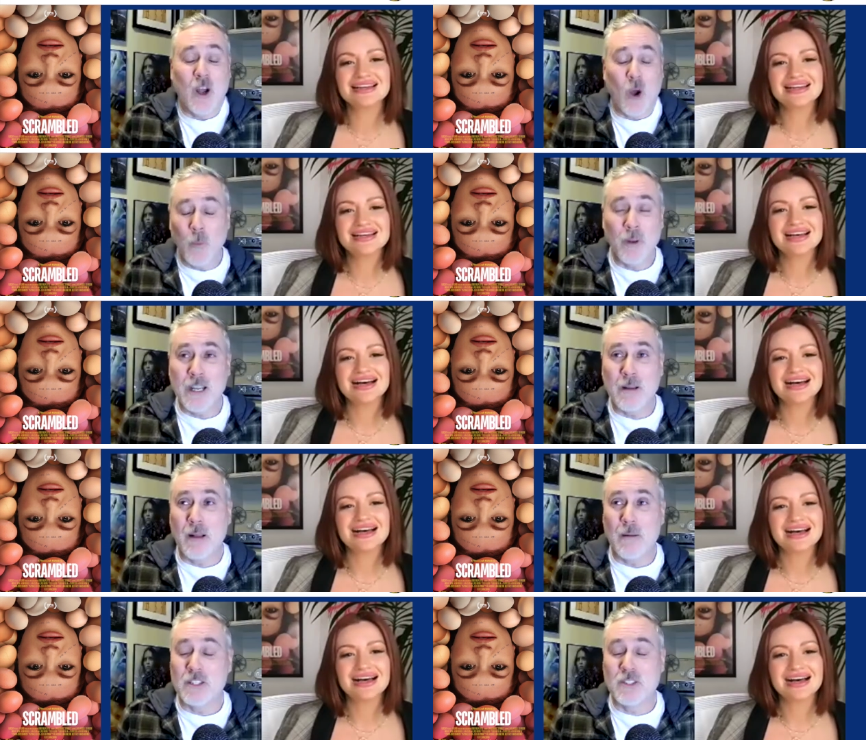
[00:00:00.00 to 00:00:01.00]
Speaker 1: opening uh,
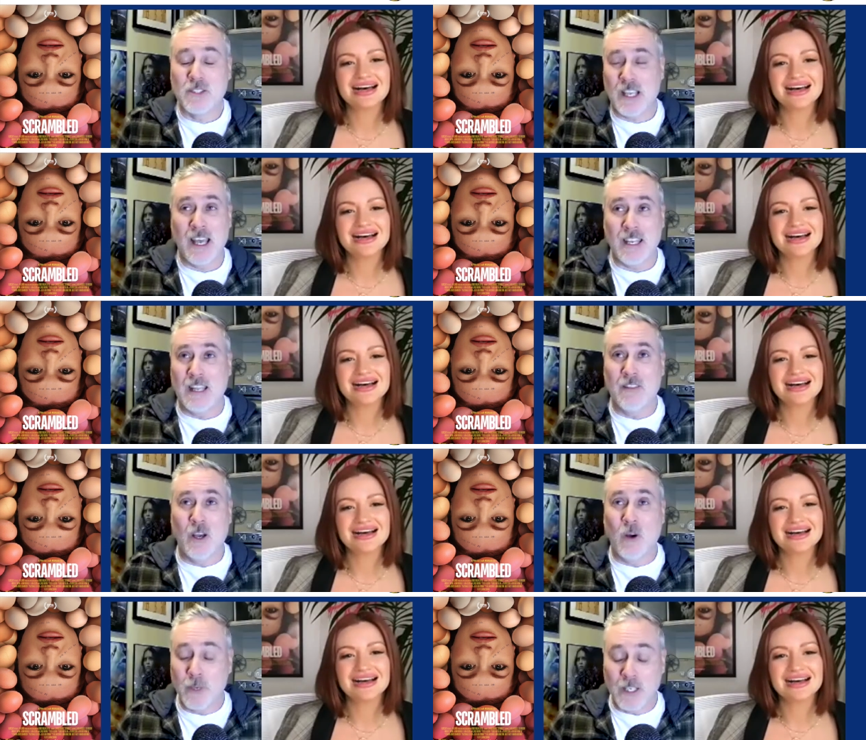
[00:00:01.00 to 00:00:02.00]
set and the
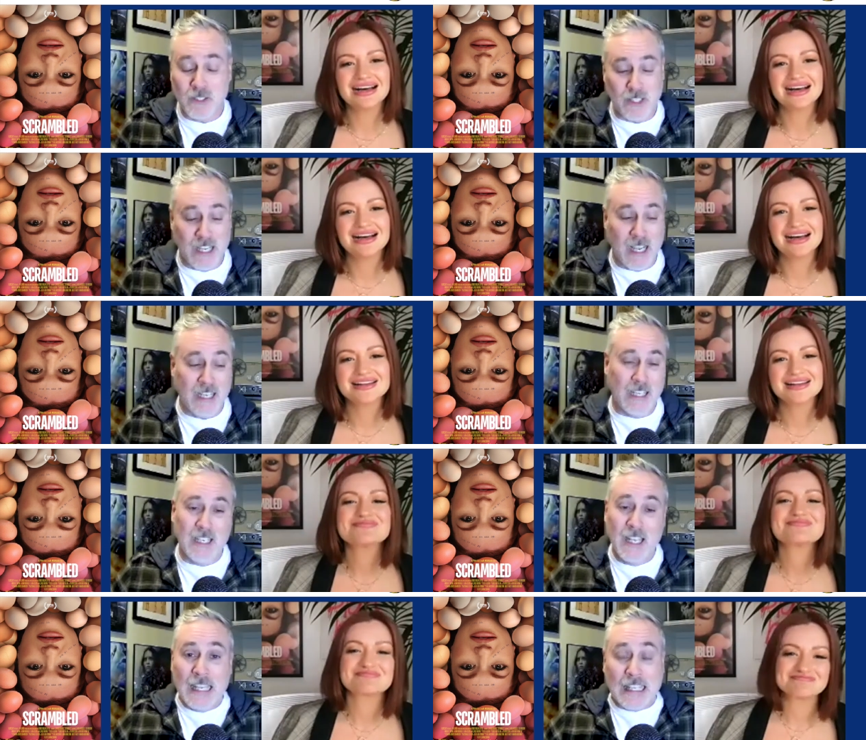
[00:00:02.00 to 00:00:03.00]
opening scene and
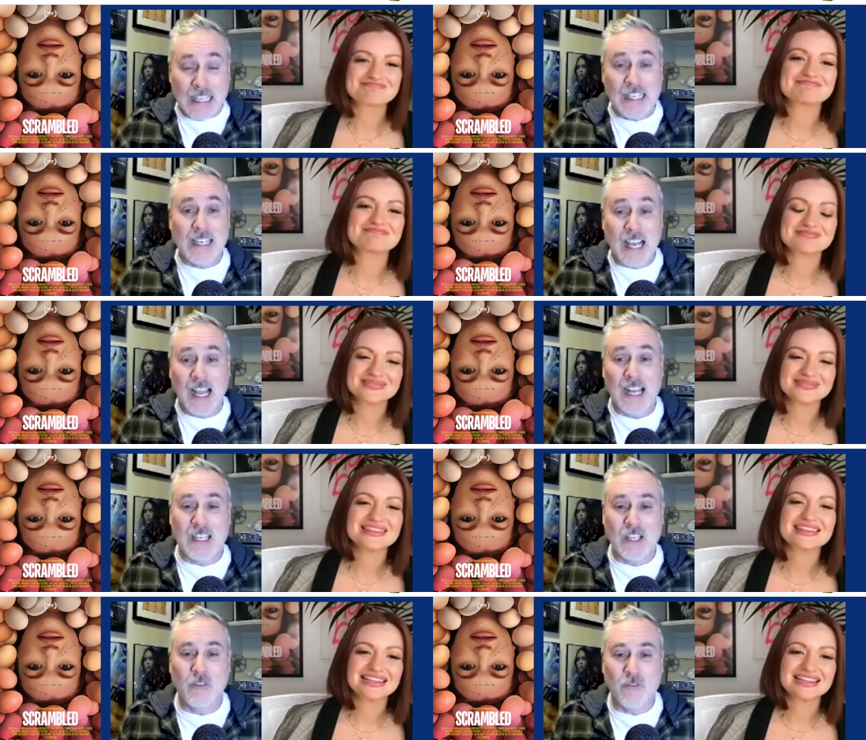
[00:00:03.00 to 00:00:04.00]
getting an idea
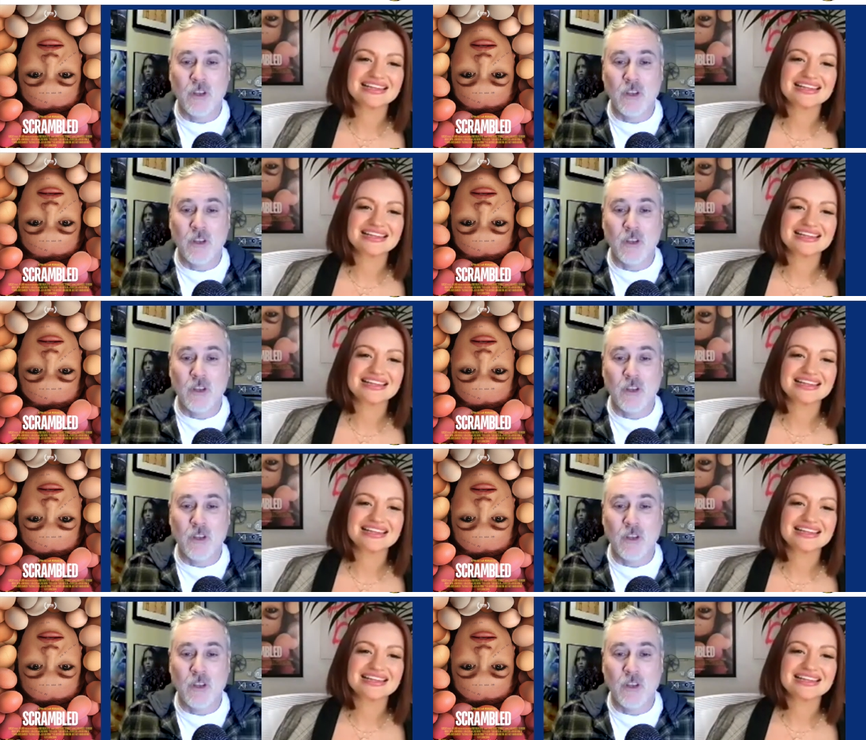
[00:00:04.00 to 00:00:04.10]
of